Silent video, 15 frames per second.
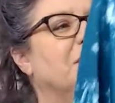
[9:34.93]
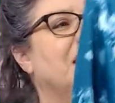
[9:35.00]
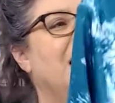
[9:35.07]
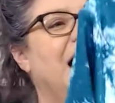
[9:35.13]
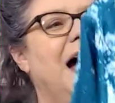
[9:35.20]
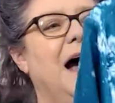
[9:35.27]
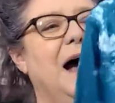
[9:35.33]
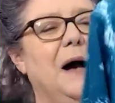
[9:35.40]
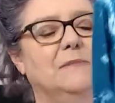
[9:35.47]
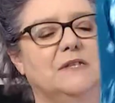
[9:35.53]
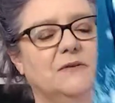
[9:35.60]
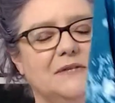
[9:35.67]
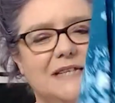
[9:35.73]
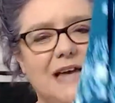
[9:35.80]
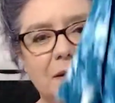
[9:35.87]
Um, so
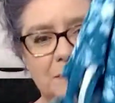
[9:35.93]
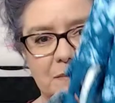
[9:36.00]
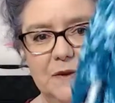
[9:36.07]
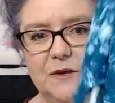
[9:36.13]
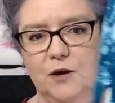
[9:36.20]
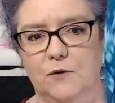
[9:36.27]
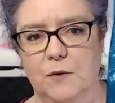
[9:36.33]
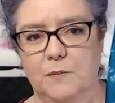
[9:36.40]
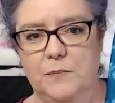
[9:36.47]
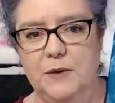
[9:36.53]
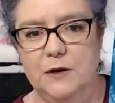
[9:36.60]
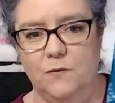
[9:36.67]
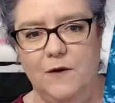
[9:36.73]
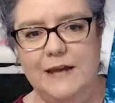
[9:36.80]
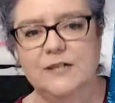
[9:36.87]
it's got a, you know, a bit
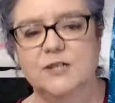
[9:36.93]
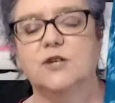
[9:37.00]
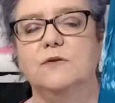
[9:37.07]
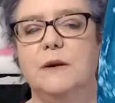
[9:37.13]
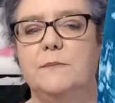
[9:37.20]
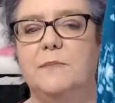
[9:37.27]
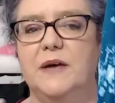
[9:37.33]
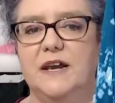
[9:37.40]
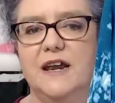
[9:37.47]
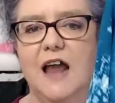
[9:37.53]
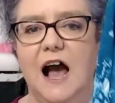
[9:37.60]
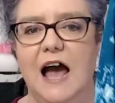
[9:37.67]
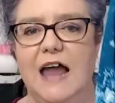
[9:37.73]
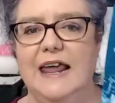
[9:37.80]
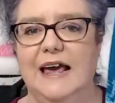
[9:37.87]
of weight to it, but
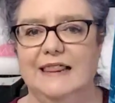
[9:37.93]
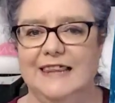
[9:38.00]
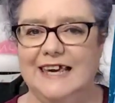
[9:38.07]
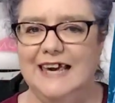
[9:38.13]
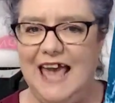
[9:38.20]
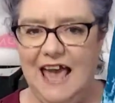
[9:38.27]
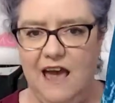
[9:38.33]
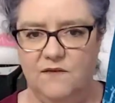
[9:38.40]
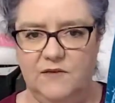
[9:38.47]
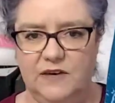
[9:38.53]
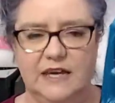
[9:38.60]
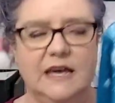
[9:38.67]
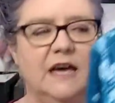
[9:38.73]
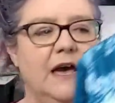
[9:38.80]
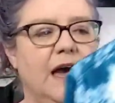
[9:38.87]
not like
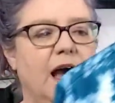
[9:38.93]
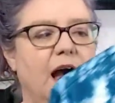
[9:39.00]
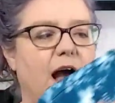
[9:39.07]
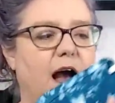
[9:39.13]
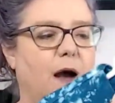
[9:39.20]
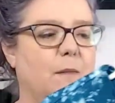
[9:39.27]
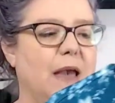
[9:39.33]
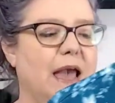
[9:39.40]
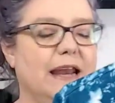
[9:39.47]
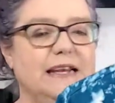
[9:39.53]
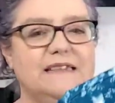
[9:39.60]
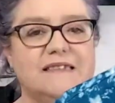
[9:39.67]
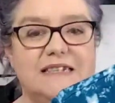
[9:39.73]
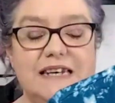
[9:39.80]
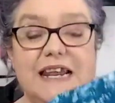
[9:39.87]
heavy. Um, and
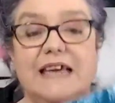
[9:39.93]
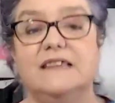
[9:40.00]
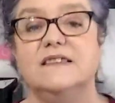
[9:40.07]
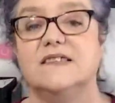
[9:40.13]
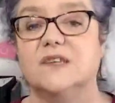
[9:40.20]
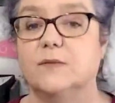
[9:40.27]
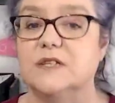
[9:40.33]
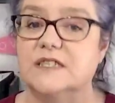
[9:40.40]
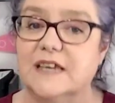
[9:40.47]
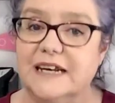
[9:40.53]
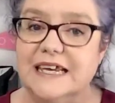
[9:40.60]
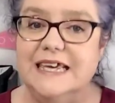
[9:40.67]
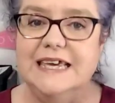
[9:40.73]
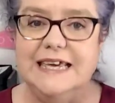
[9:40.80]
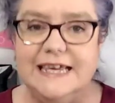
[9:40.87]
it's knit, so it's going
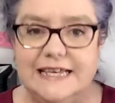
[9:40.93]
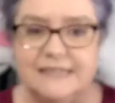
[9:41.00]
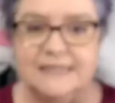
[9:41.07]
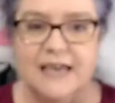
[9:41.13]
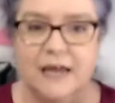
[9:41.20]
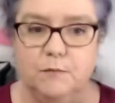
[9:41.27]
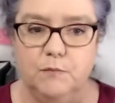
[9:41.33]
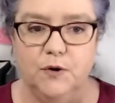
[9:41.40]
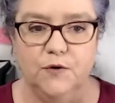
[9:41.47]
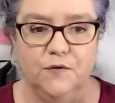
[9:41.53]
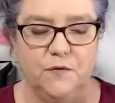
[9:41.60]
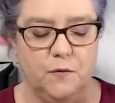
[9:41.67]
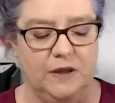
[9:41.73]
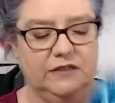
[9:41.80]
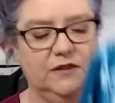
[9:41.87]
to ease and move
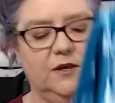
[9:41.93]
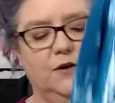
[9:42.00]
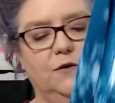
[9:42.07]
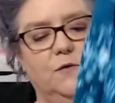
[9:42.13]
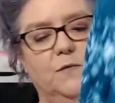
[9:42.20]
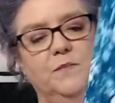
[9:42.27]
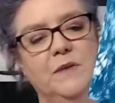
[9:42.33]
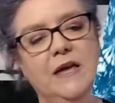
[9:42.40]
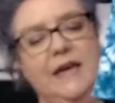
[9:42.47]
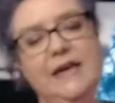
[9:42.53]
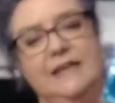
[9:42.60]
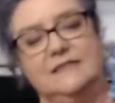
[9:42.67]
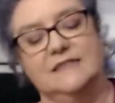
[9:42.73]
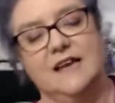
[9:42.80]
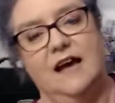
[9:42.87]
with you.
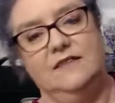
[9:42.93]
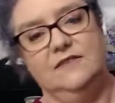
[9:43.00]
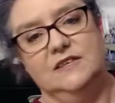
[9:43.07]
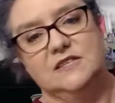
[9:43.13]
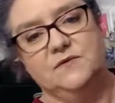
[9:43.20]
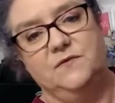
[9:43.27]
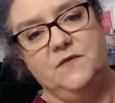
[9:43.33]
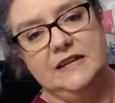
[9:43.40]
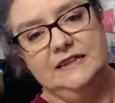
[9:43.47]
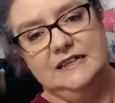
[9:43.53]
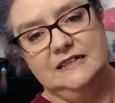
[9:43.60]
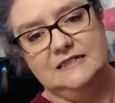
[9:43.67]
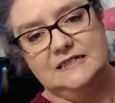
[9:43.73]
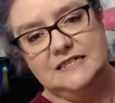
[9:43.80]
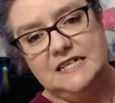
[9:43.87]
It's got this fun
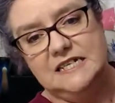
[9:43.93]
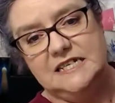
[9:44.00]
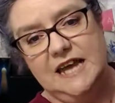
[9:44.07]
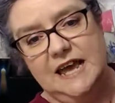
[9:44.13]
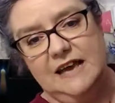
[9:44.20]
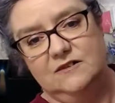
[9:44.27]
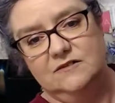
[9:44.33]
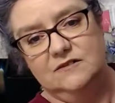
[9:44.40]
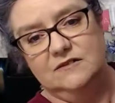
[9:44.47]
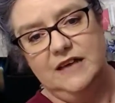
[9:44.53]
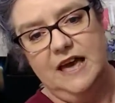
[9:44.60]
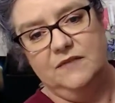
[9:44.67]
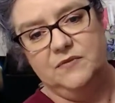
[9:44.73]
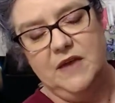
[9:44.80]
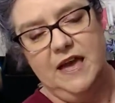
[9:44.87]
little detail
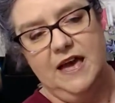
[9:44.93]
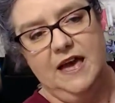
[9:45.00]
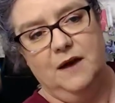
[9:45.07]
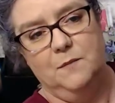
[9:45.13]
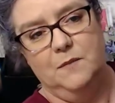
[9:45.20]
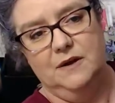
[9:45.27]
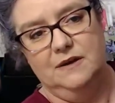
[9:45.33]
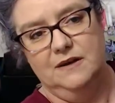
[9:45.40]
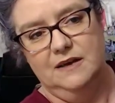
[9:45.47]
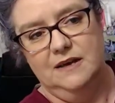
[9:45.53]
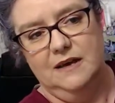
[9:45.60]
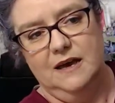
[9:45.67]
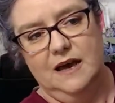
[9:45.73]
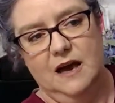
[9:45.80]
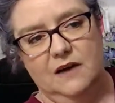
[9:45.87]
at the hem
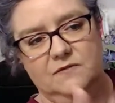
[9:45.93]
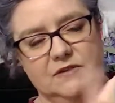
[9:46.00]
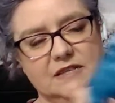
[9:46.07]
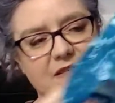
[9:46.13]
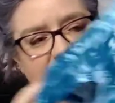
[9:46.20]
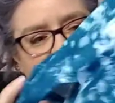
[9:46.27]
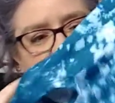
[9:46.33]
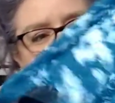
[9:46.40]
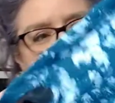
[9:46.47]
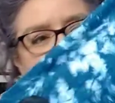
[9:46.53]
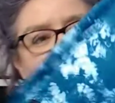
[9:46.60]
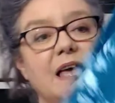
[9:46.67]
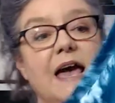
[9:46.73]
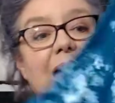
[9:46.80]
of the sleeves.